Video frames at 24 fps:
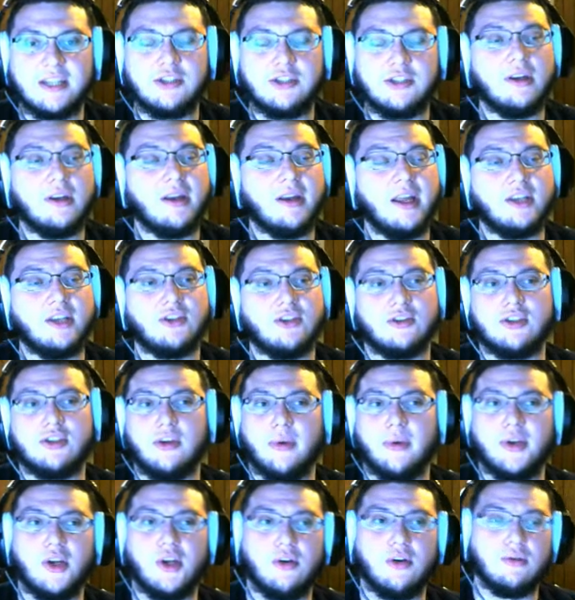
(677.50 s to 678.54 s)
nature,
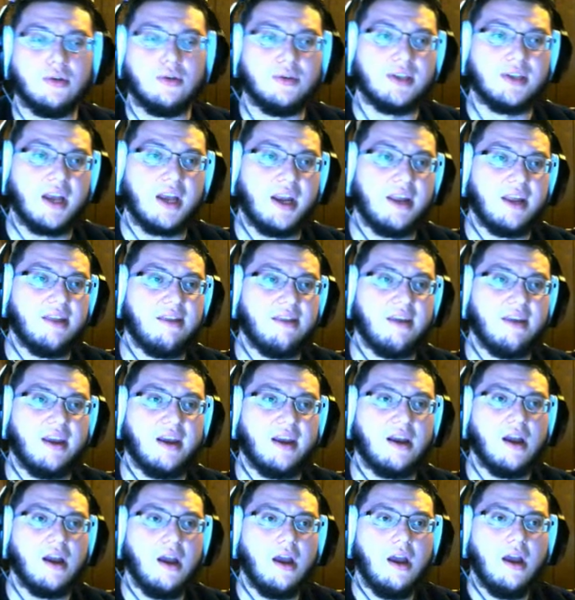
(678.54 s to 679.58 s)
so we don't lose
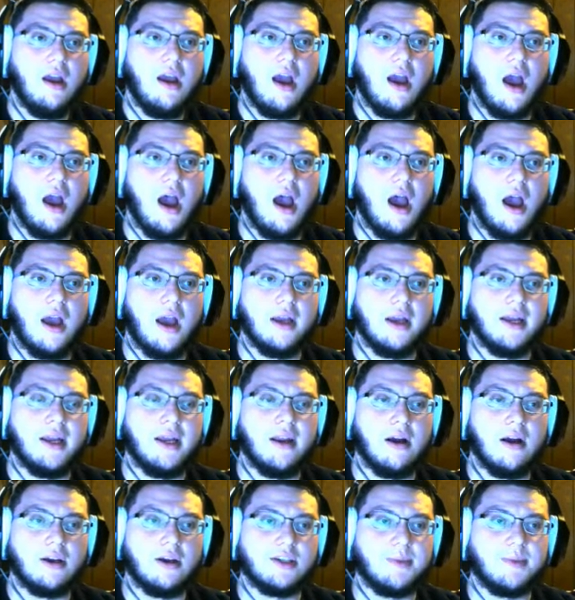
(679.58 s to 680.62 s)
anything
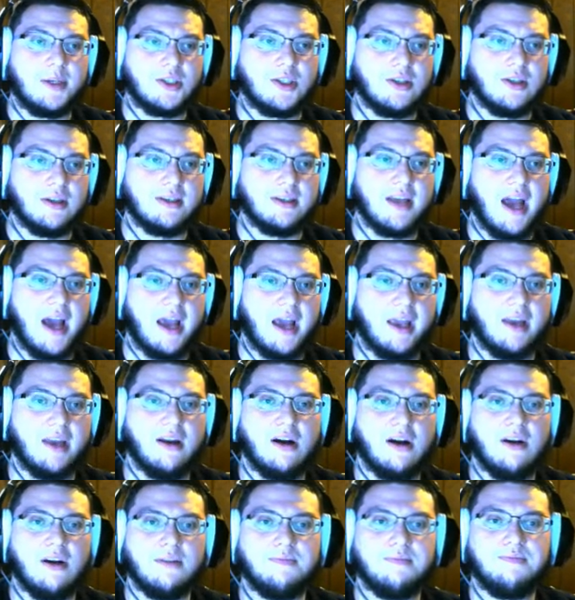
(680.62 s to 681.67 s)
in our special attack at all.